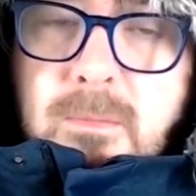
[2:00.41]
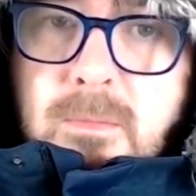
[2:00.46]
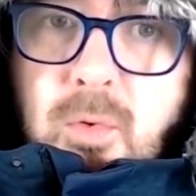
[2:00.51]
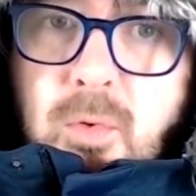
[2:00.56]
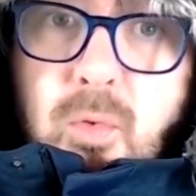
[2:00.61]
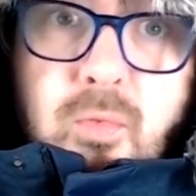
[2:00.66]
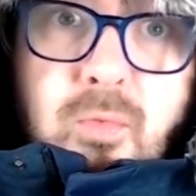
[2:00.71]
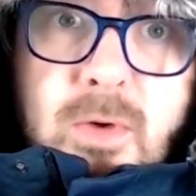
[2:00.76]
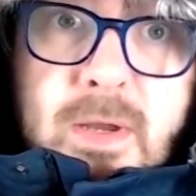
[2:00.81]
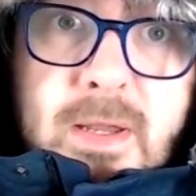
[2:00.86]

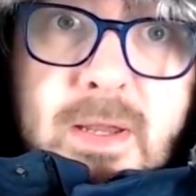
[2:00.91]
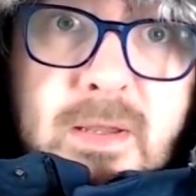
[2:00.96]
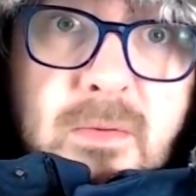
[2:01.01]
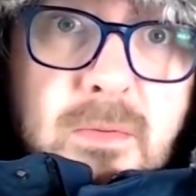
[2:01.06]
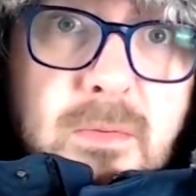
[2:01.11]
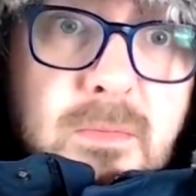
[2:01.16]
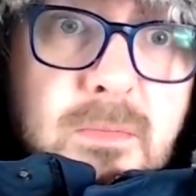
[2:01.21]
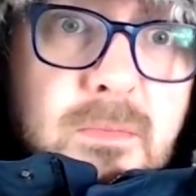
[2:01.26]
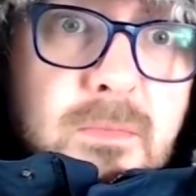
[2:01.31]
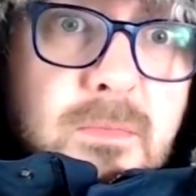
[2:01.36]
Or
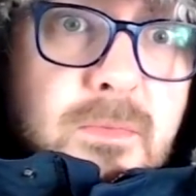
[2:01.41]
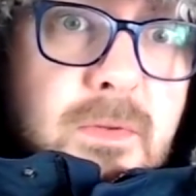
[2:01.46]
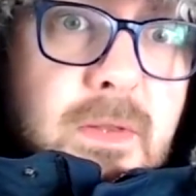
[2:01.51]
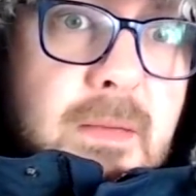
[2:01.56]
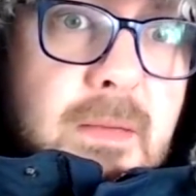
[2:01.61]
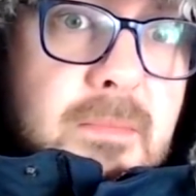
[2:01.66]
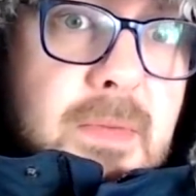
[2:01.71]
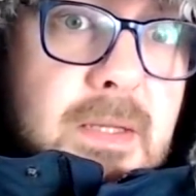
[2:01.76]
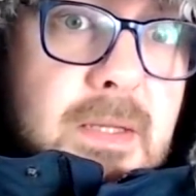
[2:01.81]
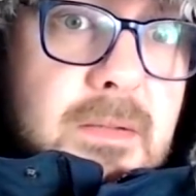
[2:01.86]
real, for
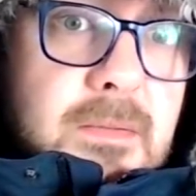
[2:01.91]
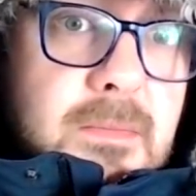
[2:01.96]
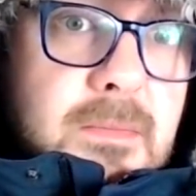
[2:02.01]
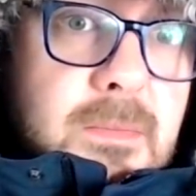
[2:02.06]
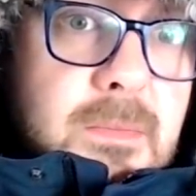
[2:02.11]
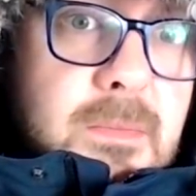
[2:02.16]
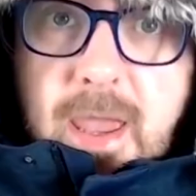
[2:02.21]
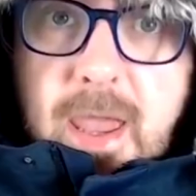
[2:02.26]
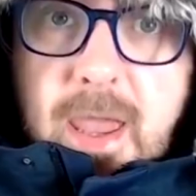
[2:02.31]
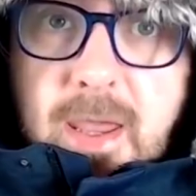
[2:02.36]
that matter.
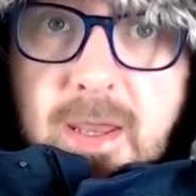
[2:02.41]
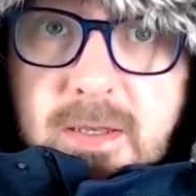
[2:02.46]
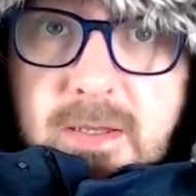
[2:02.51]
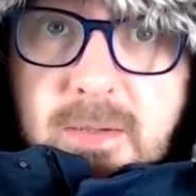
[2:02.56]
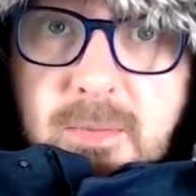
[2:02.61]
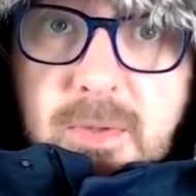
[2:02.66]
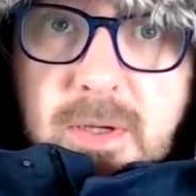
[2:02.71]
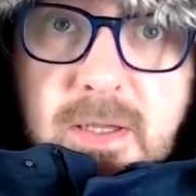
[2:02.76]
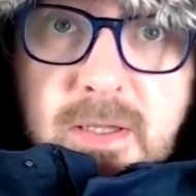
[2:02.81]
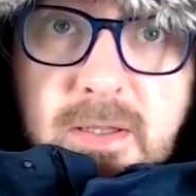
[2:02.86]

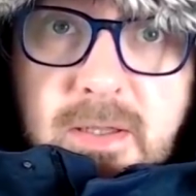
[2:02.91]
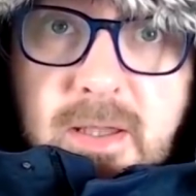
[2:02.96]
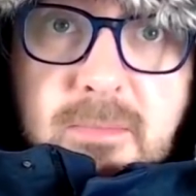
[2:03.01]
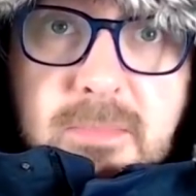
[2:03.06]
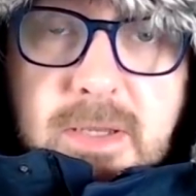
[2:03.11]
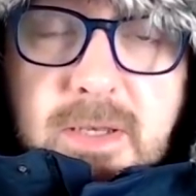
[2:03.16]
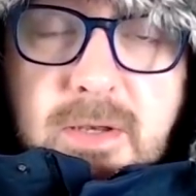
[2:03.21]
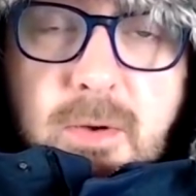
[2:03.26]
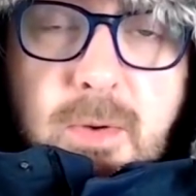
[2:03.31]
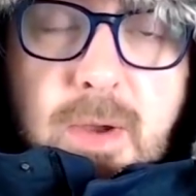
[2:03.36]
Anyway, let
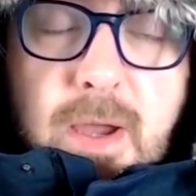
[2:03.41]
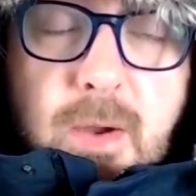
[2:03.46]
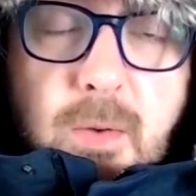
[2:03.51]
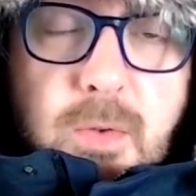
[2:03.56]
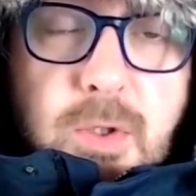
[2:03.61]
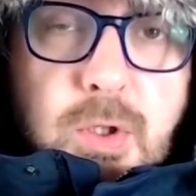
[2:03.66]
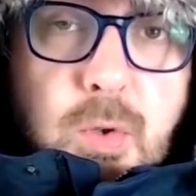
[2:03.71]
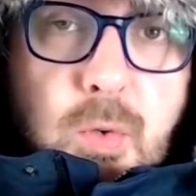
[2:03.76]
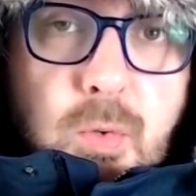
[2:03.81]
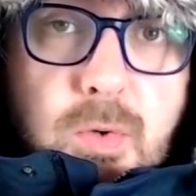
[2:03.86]
me know how
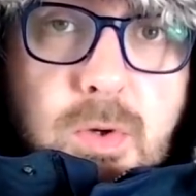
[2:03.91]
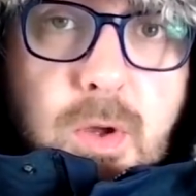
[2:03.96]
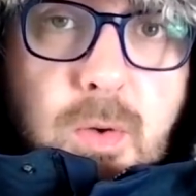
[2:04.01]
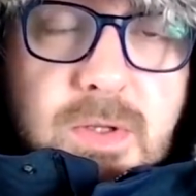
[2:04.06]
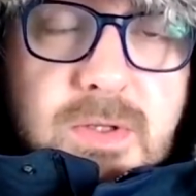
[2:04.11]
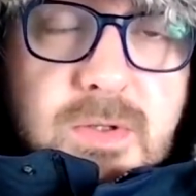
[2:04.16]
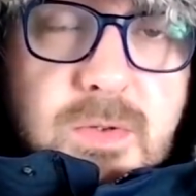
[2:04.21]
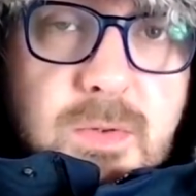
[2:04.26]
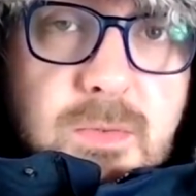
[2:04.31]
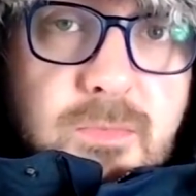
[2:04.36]
you're
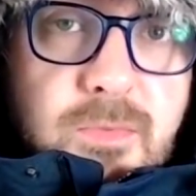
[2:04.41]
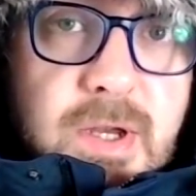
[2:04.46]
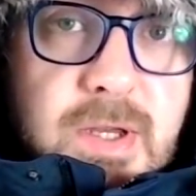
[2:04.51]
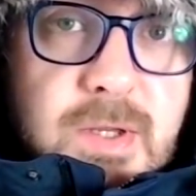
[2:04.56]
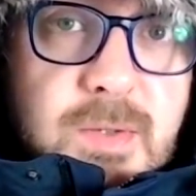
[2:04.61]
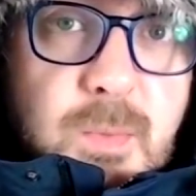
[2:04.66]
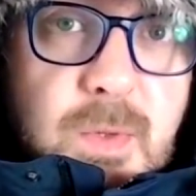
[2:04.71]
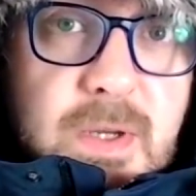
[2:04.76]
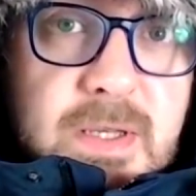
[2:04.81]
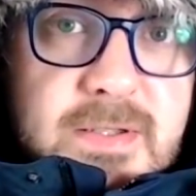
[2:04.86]
going to
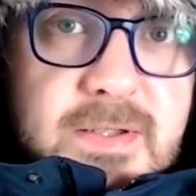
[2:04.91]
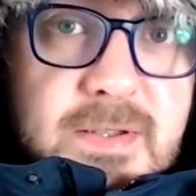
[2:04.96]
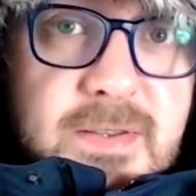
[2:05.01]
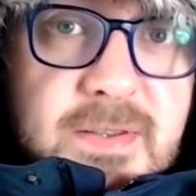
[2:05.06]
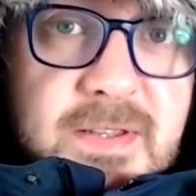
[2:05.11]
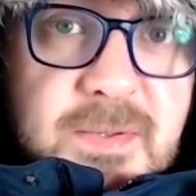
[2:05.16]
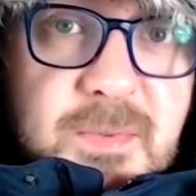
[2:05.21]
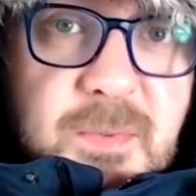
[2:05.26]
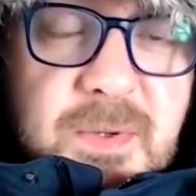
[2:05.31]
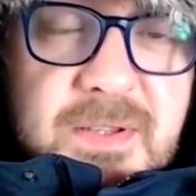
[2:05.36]
embrace winter
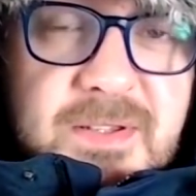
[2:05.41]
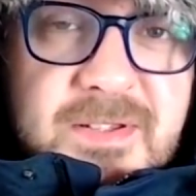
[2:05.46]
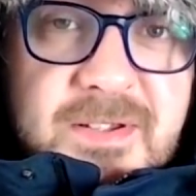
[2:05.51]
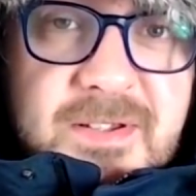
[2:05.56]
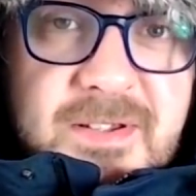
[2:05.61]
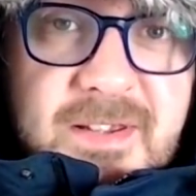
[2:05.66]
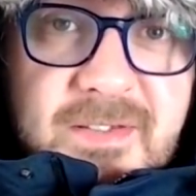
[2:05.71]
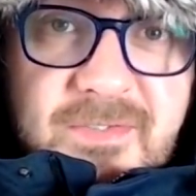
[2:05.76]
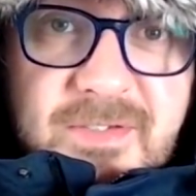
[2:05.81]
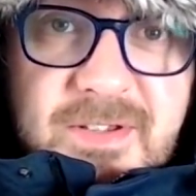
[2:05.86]
this
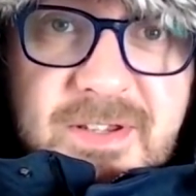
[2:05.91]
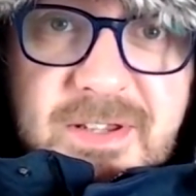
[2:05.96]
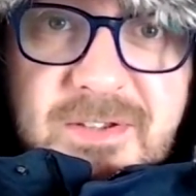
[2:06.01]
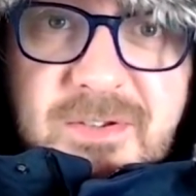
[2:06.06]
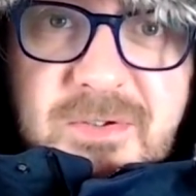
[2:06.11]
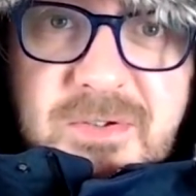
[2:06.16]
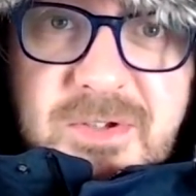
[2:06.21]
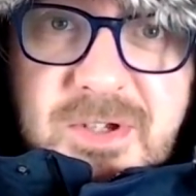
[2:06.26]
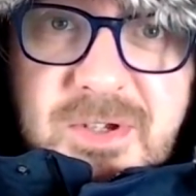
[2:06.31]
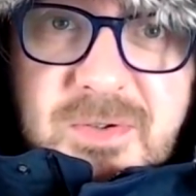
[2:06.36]
winter, if indeed
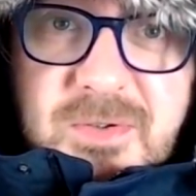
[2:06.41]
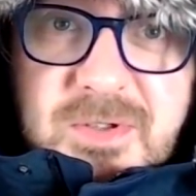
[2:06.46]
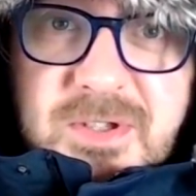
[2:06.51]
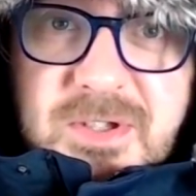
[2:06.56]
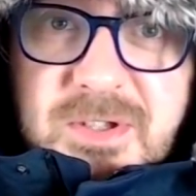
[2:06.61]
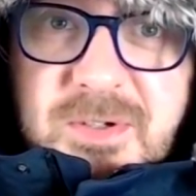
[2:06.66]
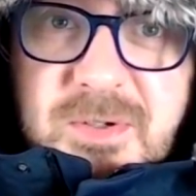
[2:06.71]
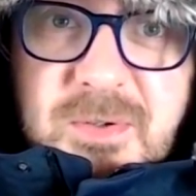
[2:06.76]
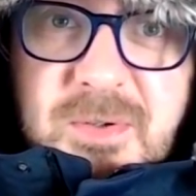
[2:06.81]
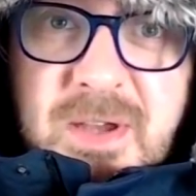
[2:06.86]
you choose
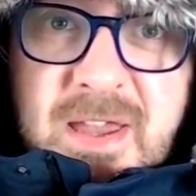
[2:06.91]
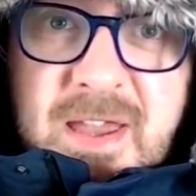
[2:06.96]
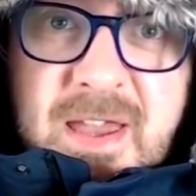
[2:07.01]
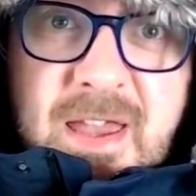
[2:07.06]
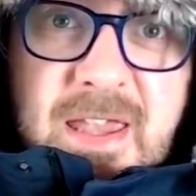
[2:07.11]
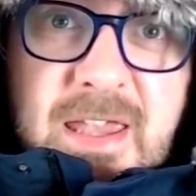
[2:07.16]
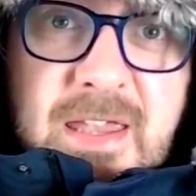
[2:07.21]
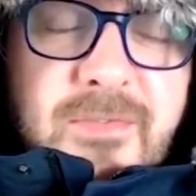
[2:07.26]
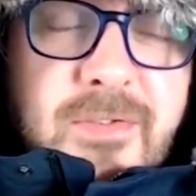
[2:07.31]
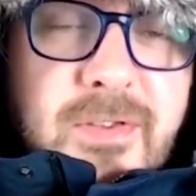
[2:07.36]
to,
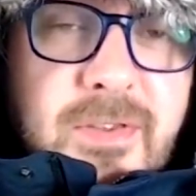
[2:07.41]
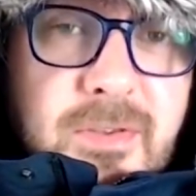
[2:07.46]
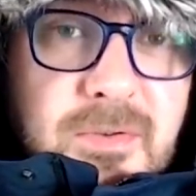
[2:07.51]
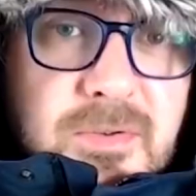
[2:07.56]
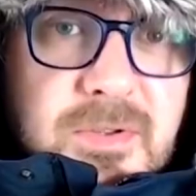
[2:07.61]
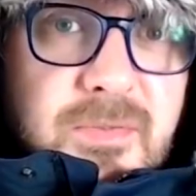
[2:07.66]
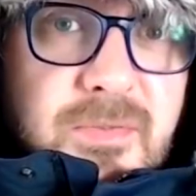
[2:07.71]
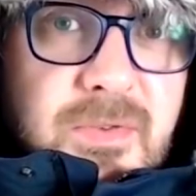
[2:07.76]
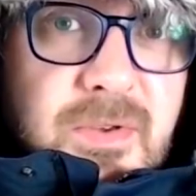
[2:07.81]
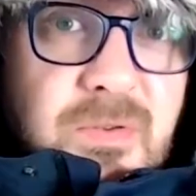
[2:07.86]
even
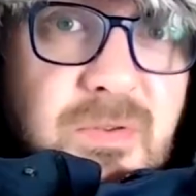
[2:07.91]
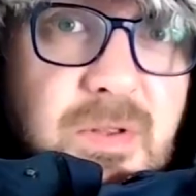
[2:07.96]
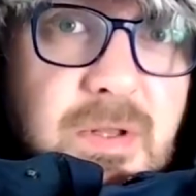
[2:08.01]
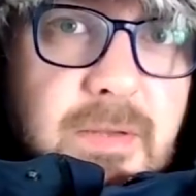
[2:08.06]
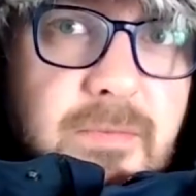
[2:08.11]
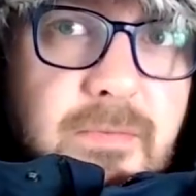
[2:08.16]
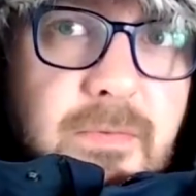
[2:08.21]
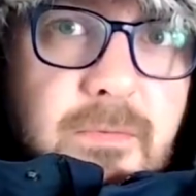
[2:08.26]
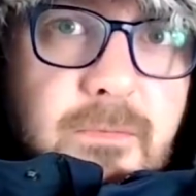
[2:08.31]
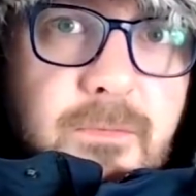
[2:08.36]
those of you that
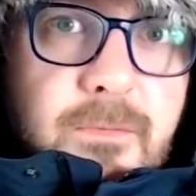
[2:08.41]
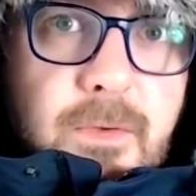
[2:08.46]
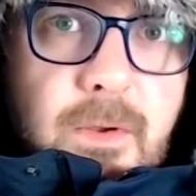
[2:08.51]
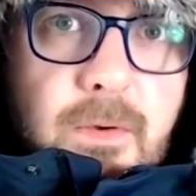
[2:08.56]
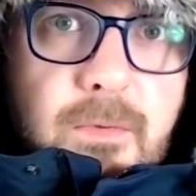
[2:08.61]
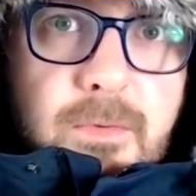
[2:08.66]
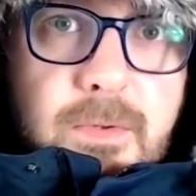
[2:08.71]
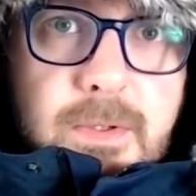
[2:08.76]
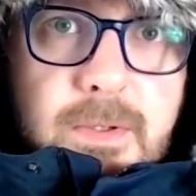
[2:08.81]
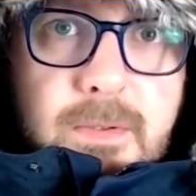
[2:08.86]
live in
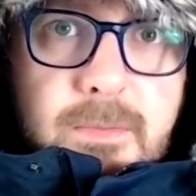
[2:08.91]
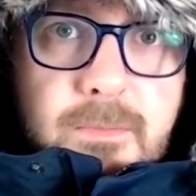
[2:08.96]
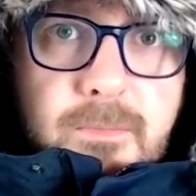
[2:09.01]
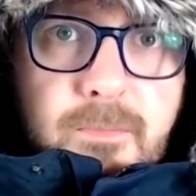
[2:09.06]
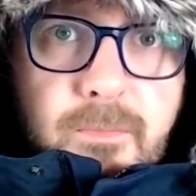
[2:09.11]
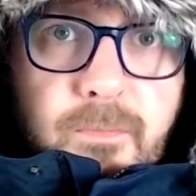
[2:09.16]
Florida.